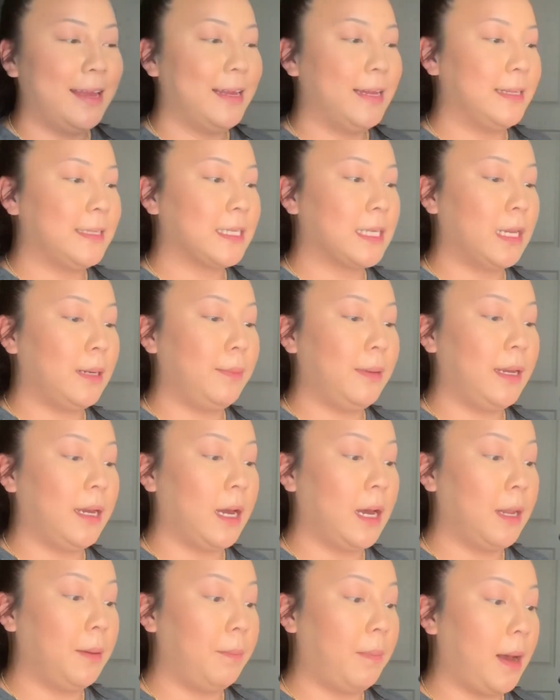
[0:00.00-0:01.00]
It's going to be
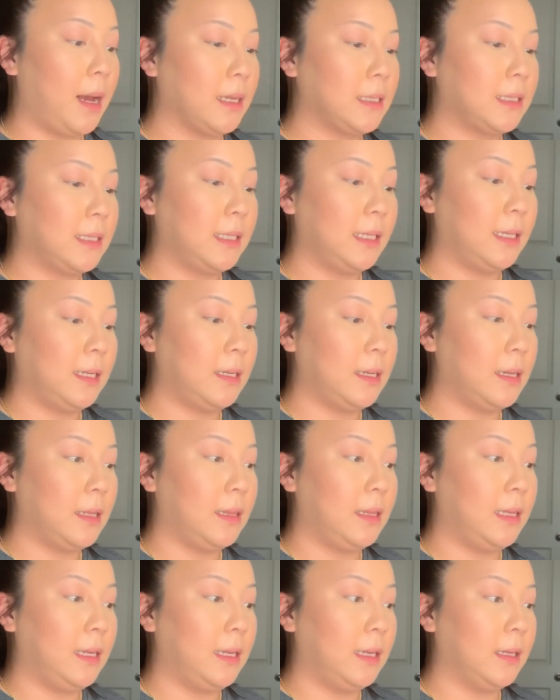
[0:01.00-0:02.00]
unboxing
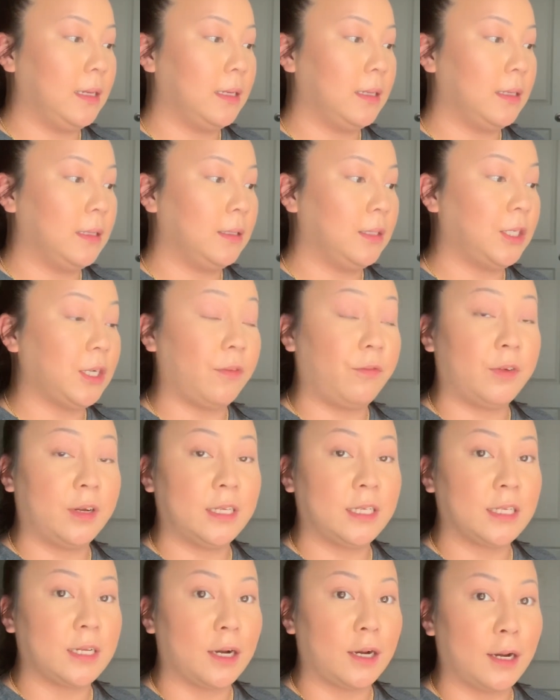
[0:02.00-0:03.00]
the Jeffree
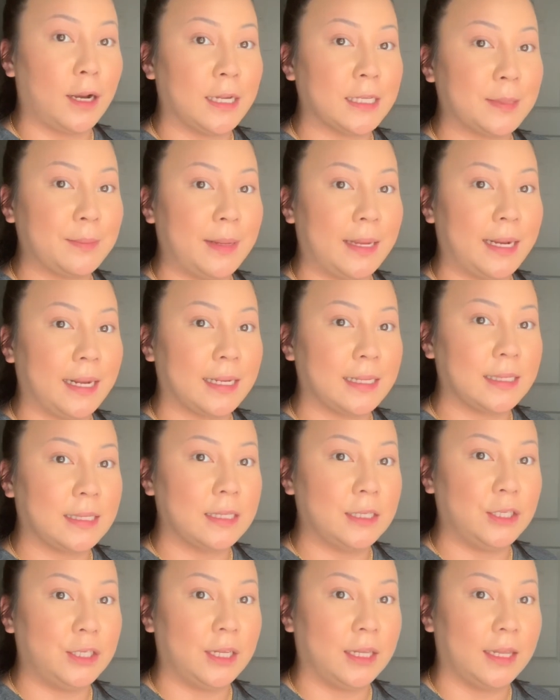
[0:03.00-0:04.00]
Star Cosmetics
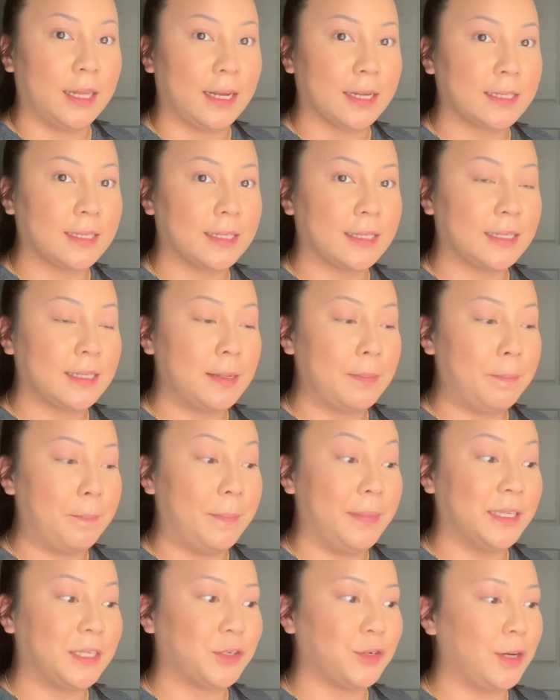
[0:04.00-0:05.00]
Deluxe
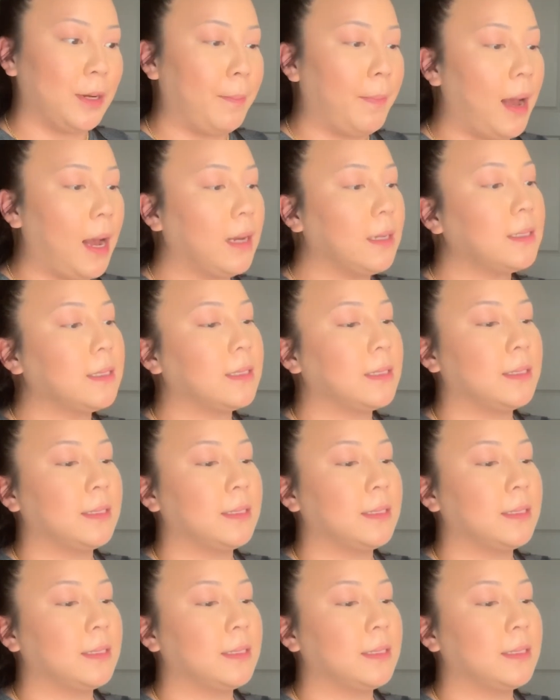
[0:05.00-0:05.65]
Mystery Box.